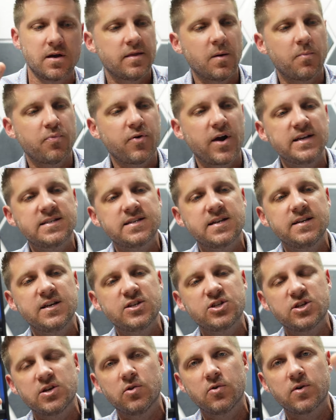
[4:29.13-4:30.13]
Now, price,
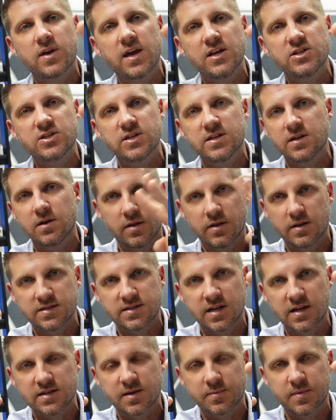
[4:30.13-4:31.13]
condition, and location, that's
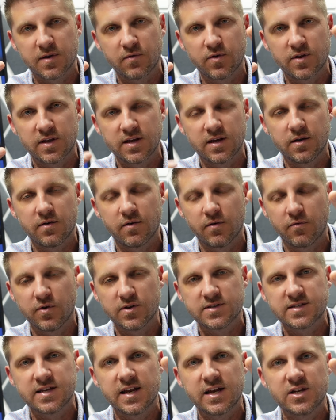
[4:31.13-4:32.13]
not something really a real
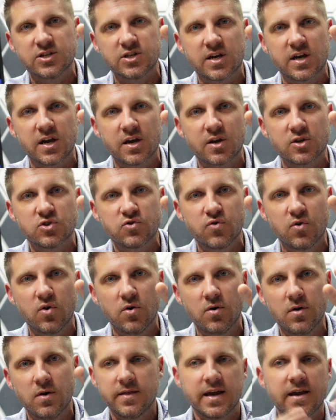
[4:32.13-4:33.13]
estate agent can
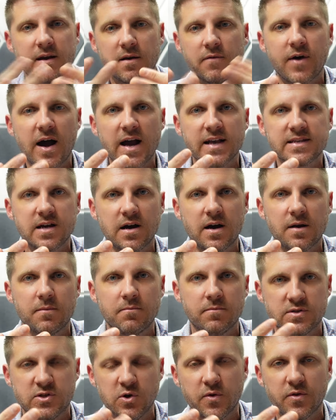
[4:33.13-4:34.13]
control. They can advise
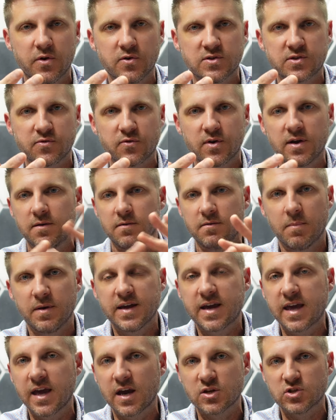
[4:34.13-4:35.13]
on two of those three, but
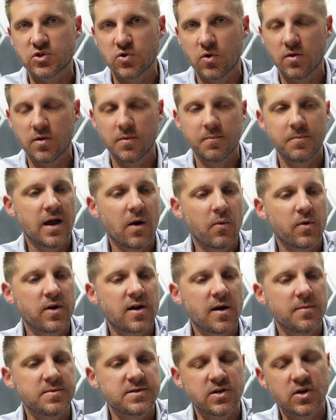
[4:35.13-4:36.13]
they can't control them. Now, when it
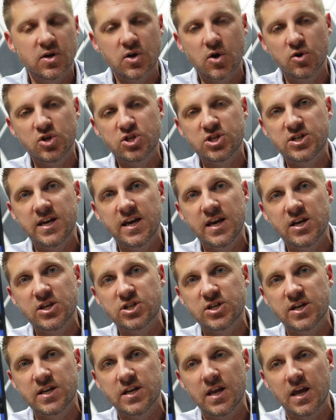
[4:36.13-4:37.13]
comes to
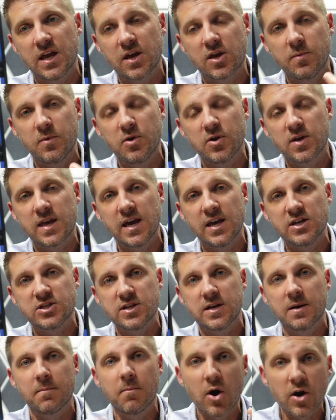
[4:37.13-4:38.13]
negotiation and
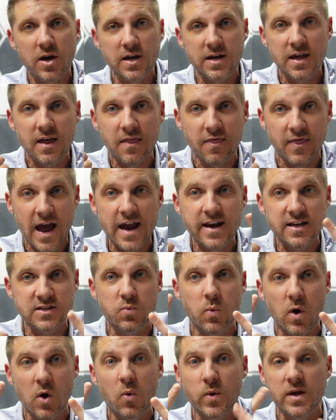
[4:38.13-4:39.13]
communication and marketing, that is
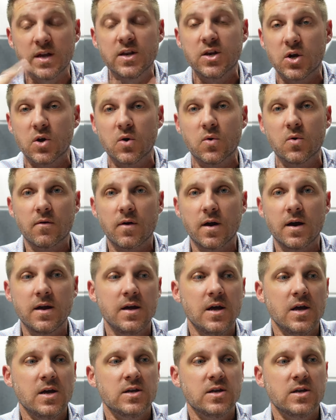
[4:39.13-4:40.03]
what we do, right?